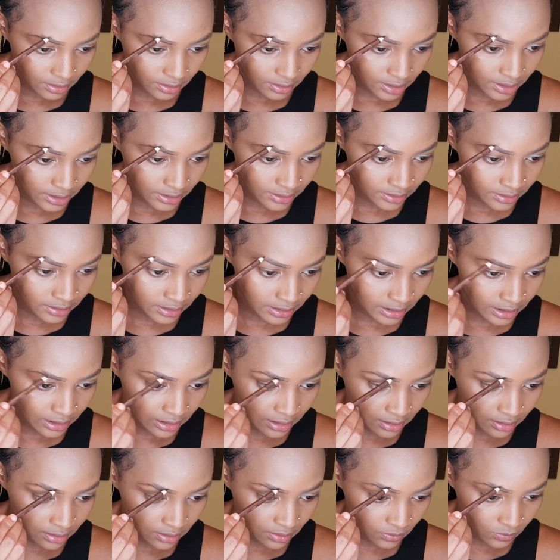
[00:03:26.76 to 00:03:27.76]
And
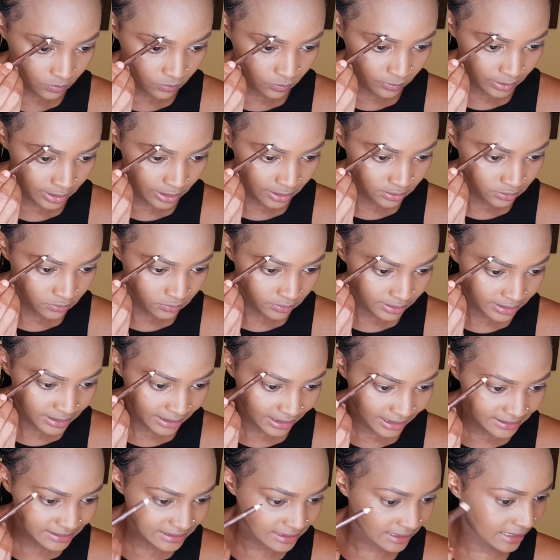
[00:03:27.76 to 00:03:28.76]
then when you
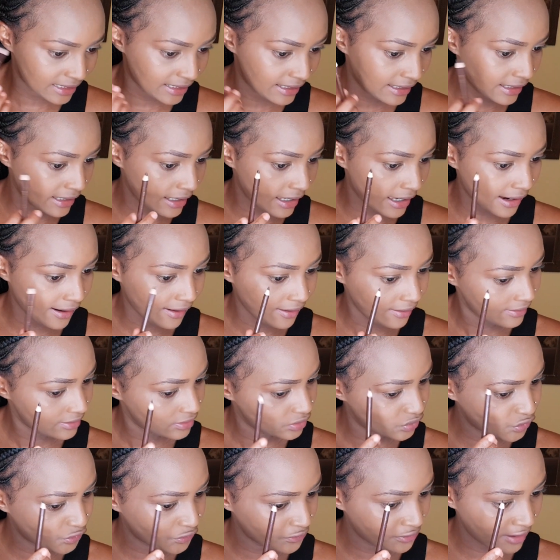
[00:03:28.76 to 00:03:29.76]
get here
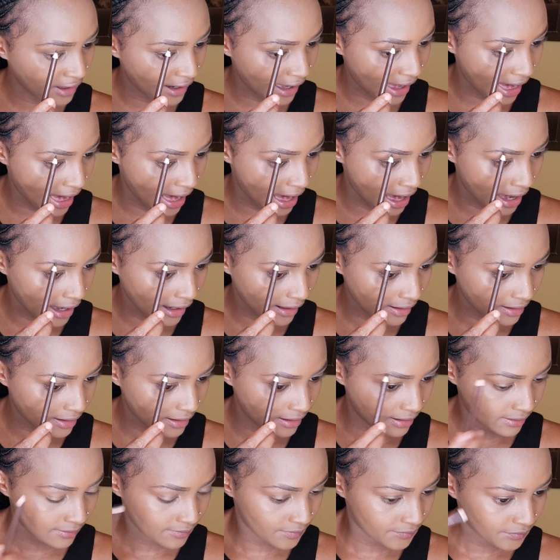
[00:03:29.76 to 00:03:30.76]
to the
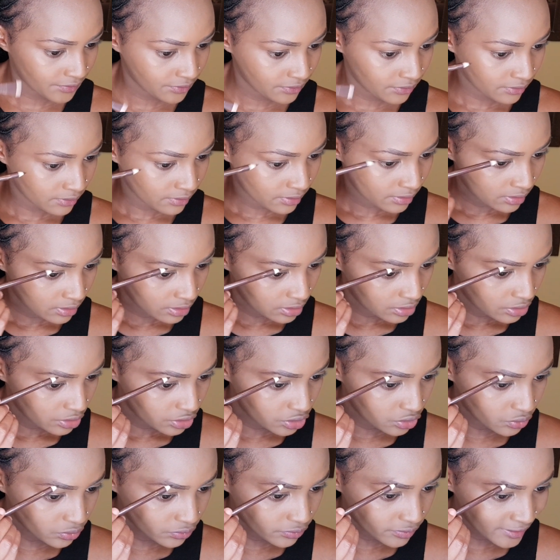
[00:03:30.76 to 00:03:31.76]
arc,
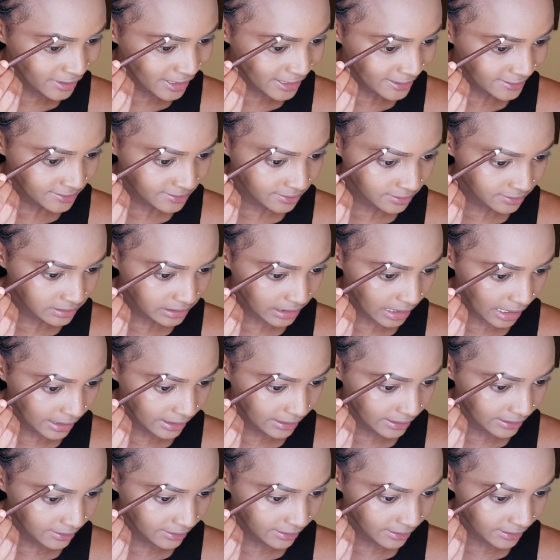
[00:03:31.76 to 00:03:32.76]
you raise it a
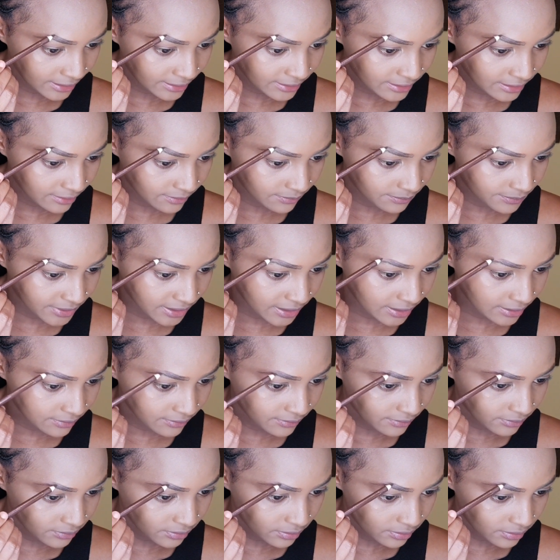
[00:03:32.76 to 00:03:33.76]
little bit.
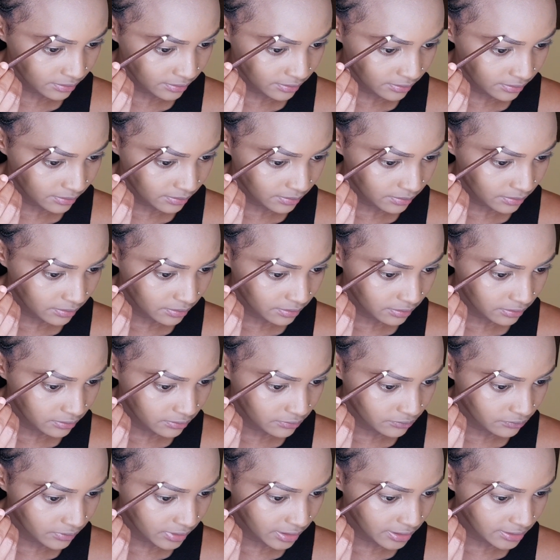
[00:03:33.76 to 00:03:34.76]

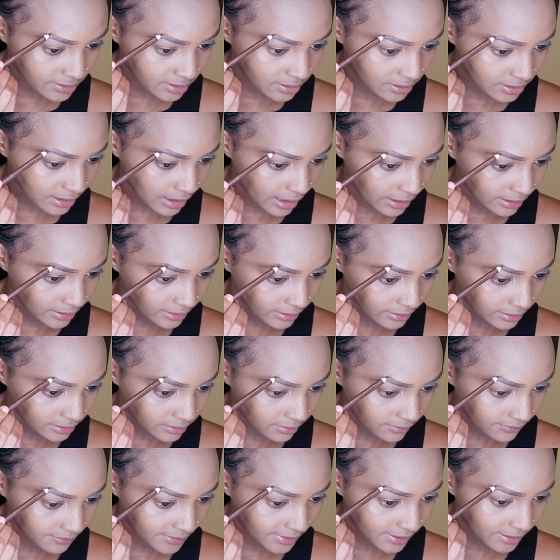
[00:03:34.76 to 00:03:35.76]
You raise it a
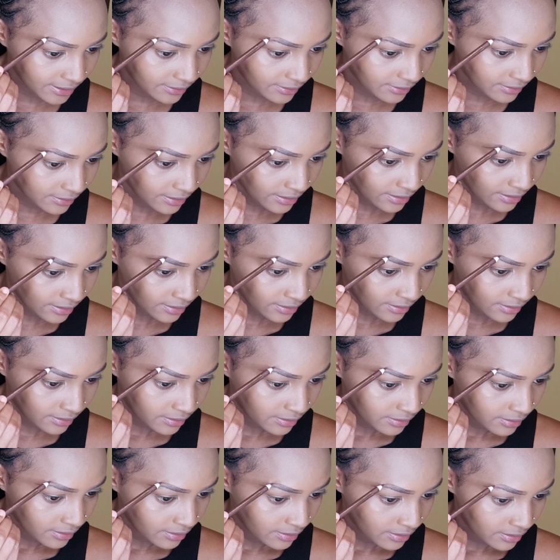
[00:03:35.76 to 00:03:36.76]
little bit,
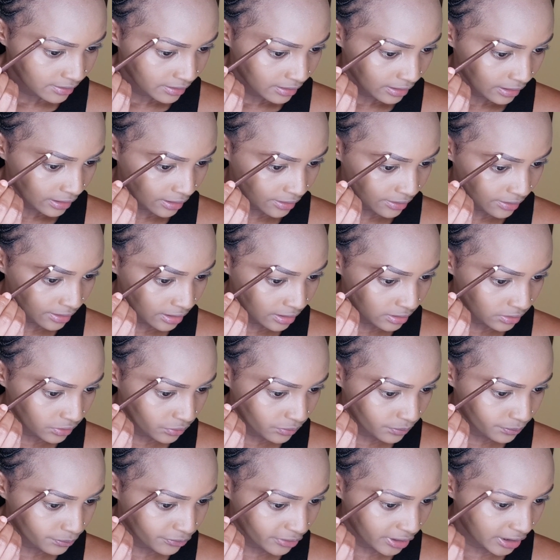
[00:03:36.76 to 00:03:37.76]
and then you
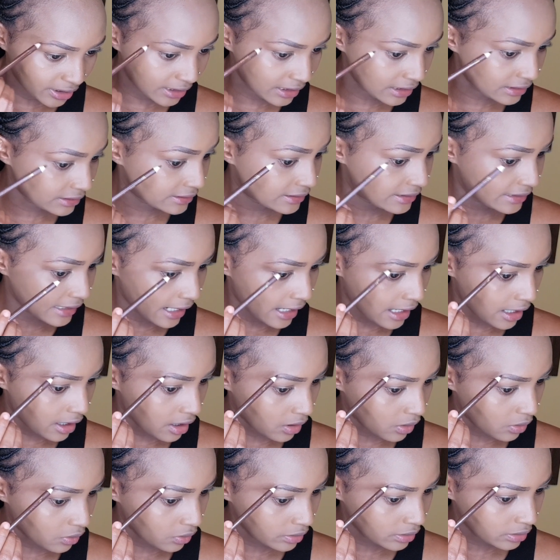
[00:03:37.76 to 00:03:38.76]
bring it
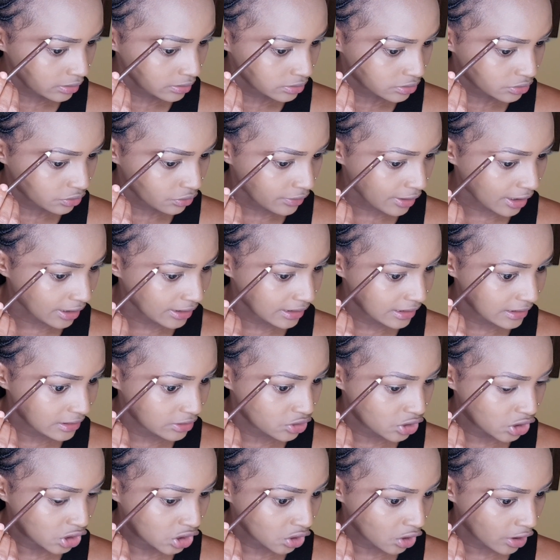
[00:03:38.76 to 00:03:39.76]
down so that
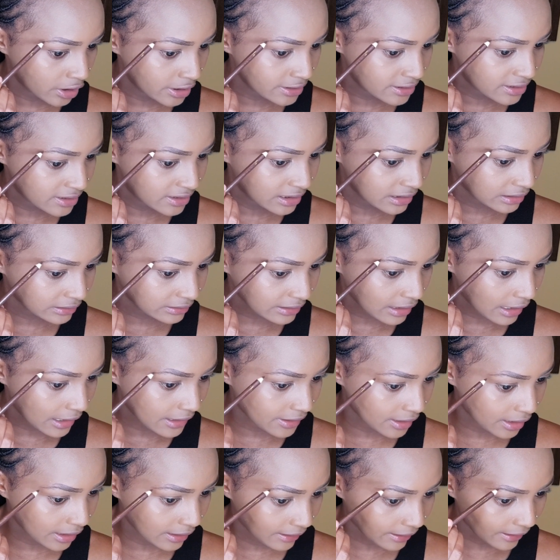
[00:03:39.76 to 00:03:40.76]
it joins this
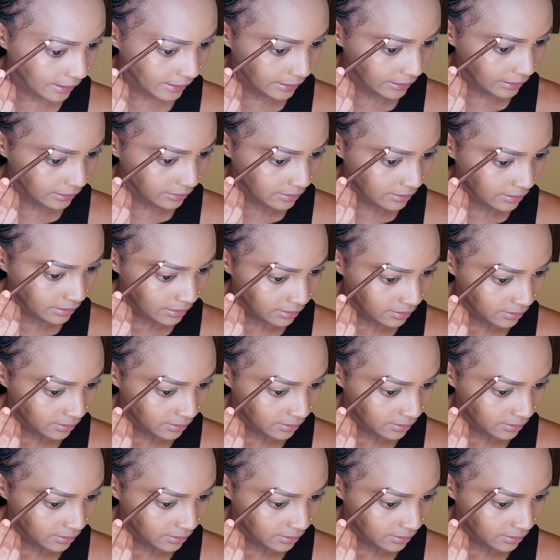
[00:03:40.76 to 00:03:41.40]
other line